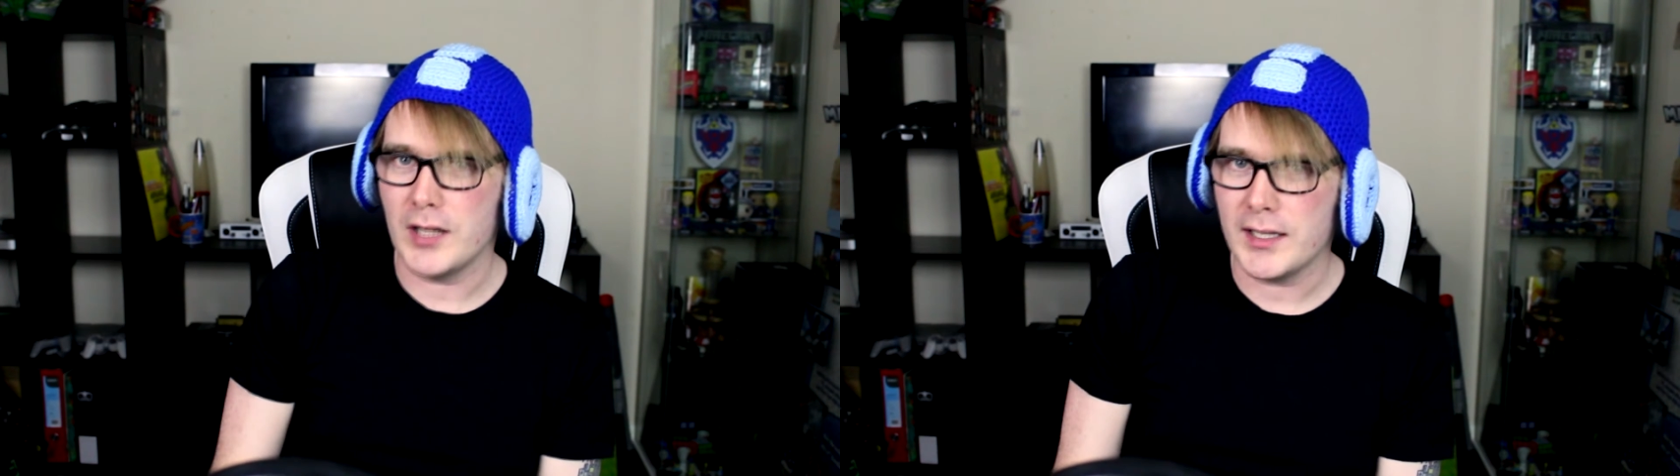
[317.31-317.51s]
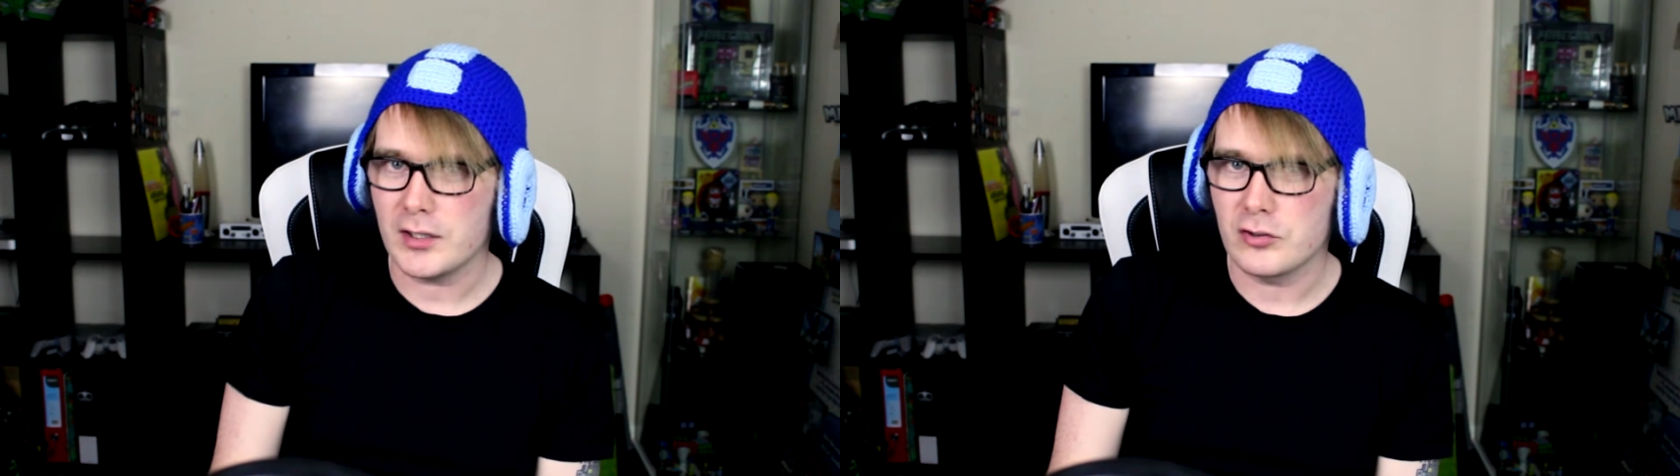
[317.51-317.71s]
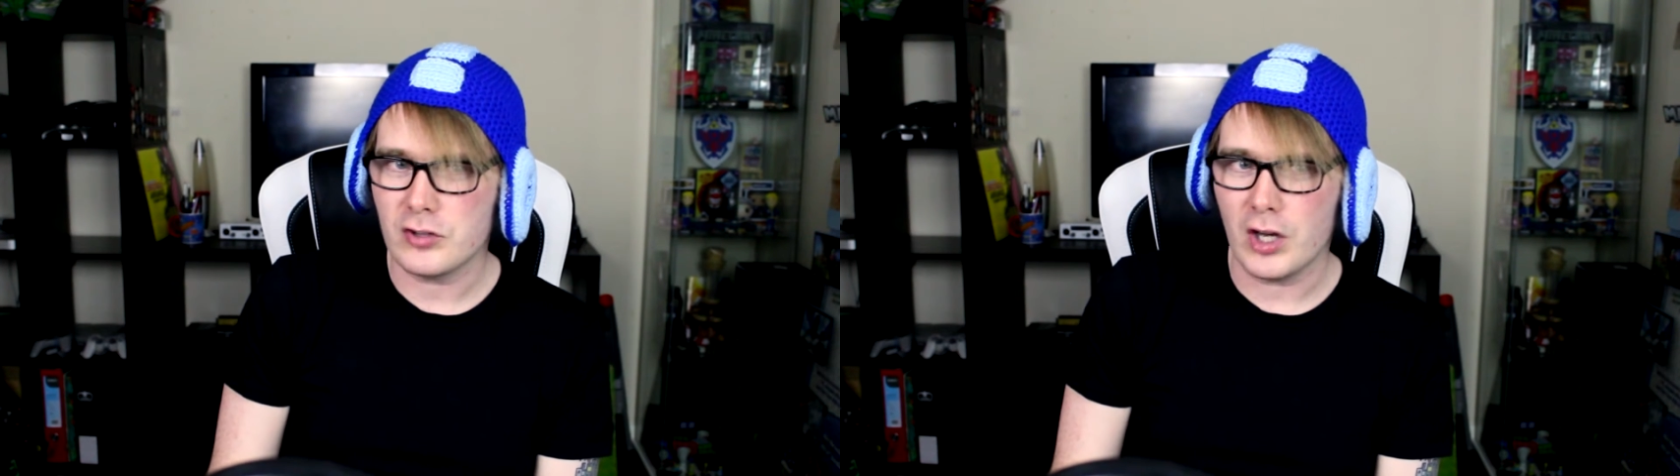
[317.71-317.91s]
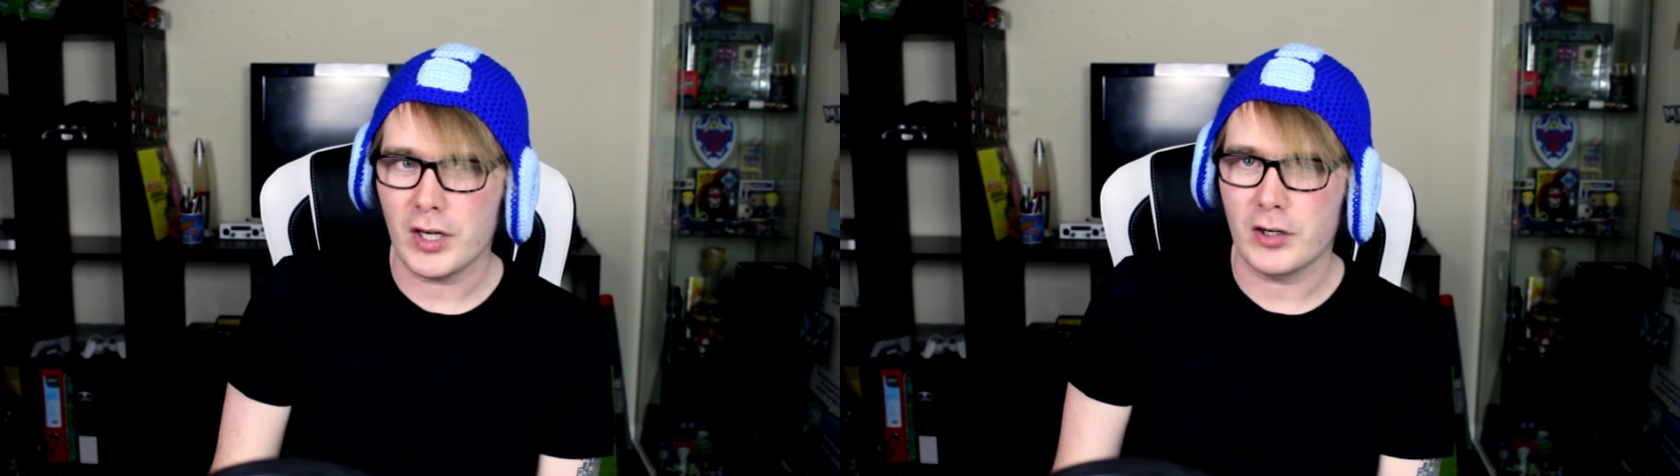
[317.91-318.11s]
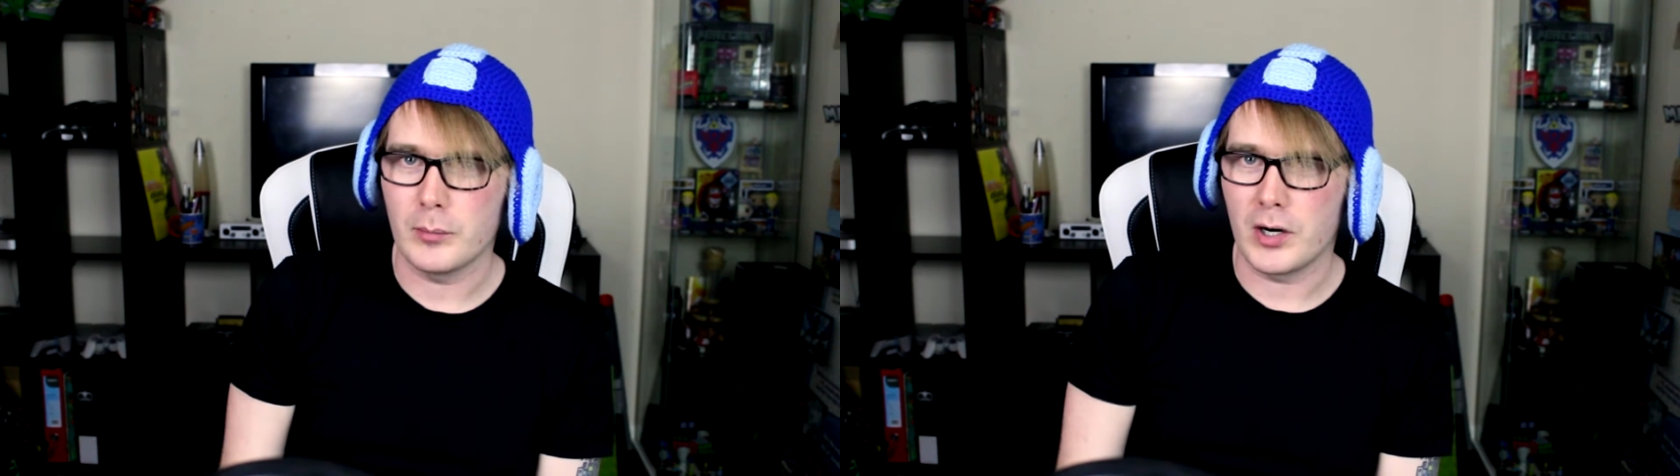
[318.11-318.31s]
like,
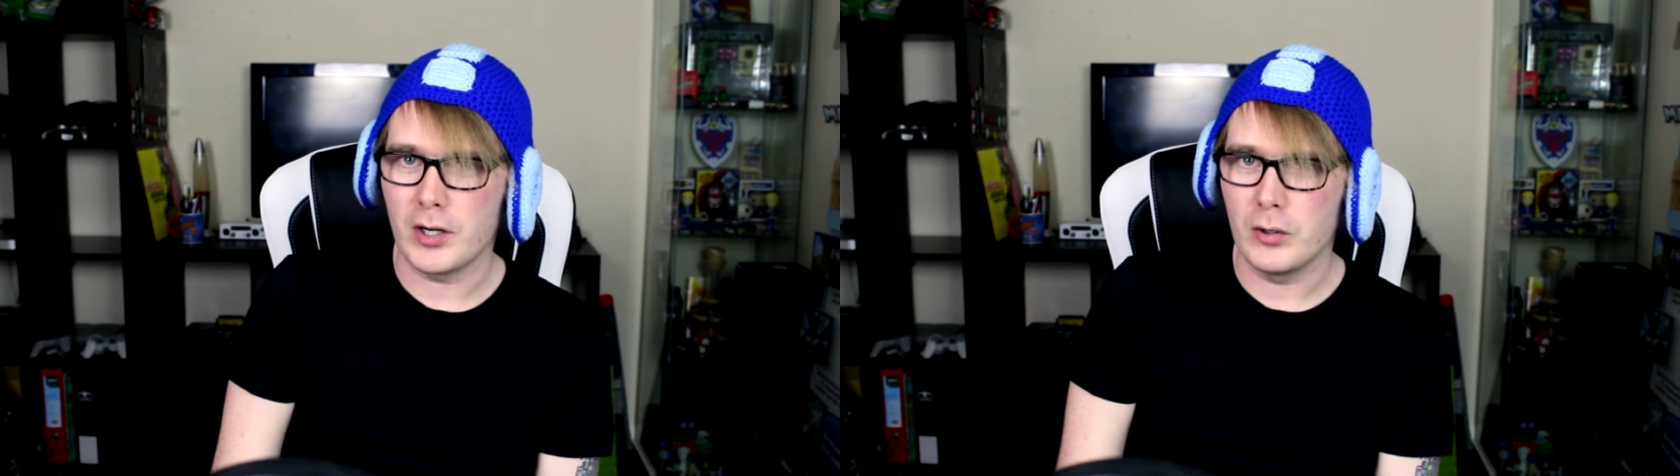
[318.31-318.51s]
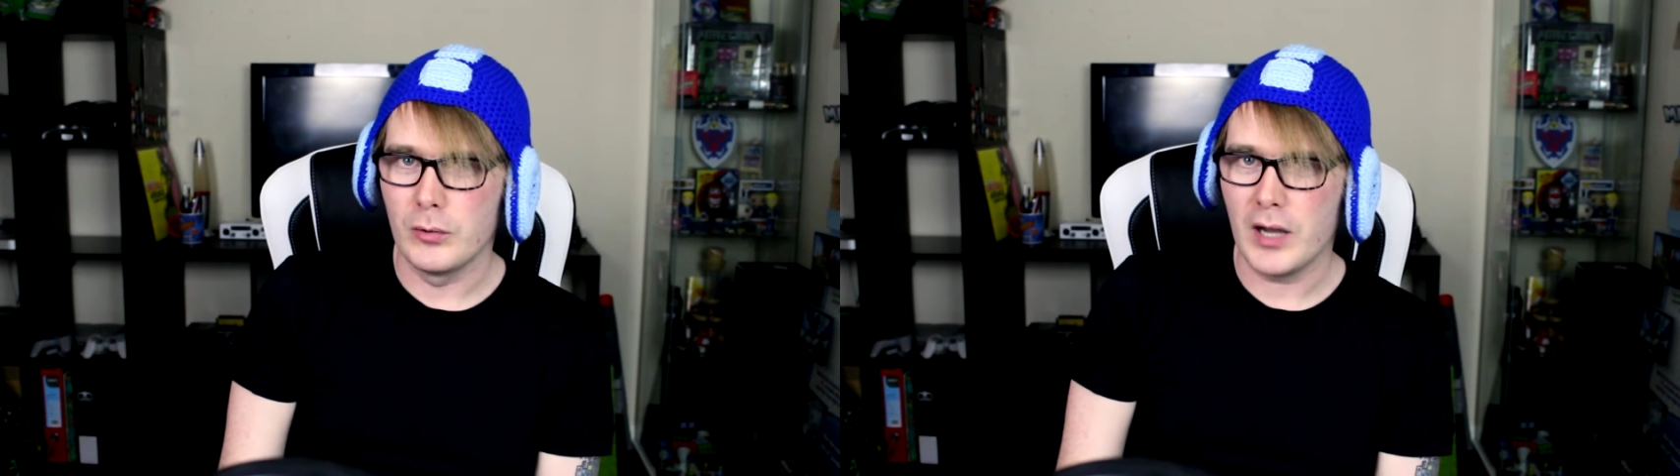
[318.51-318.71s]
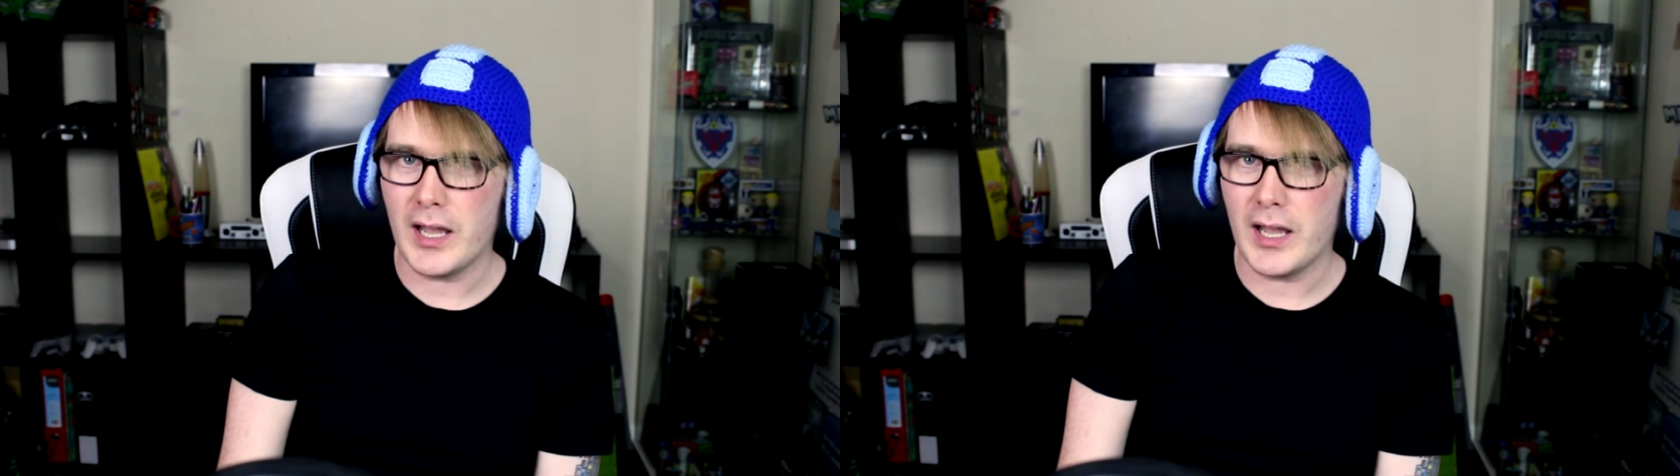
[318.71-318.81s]
Sonic or Mario?